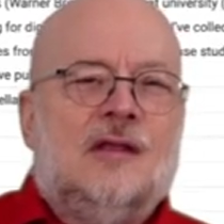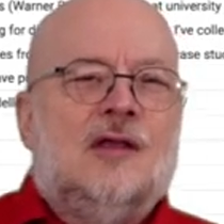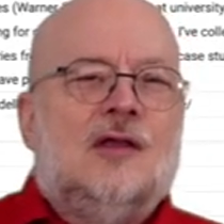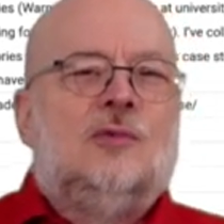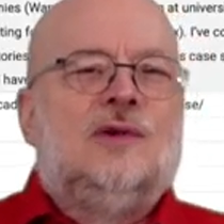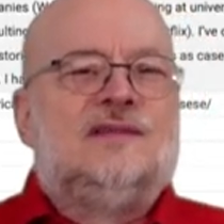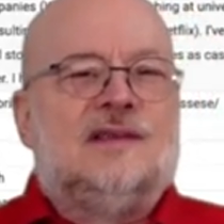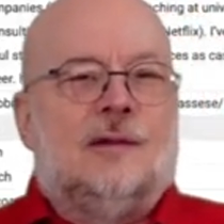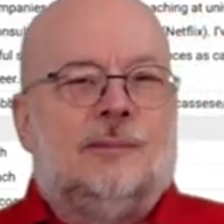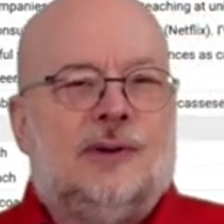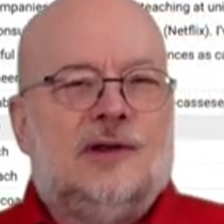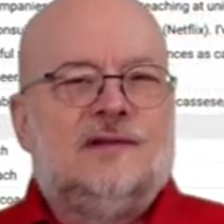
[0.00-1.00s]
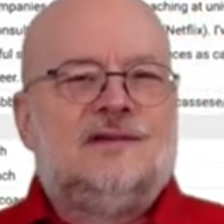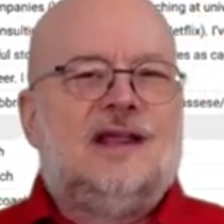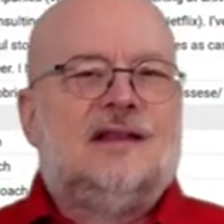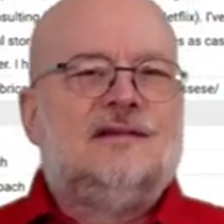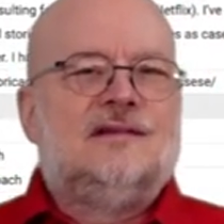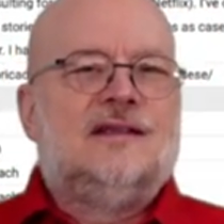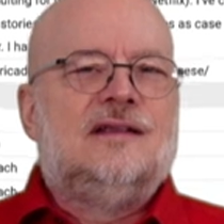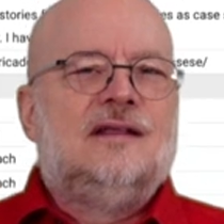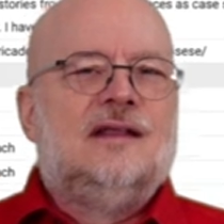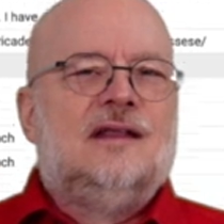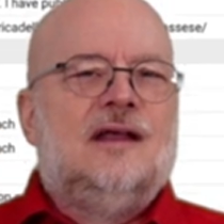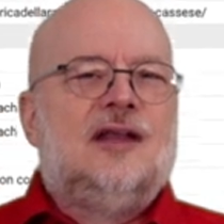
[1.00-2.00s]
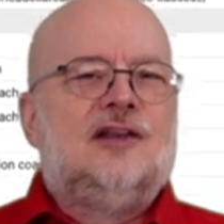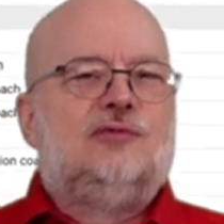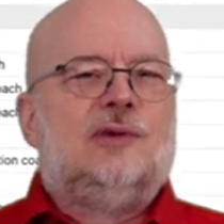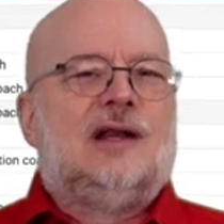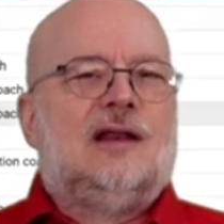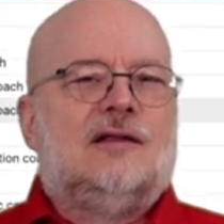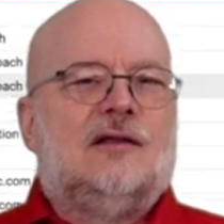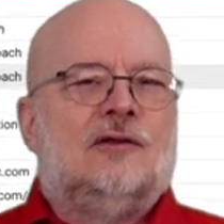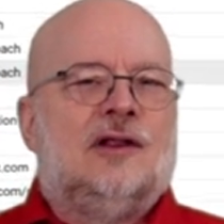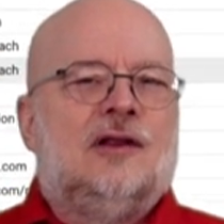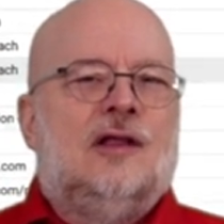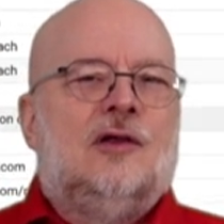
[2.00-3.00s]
We see a person entity, and if we click on it,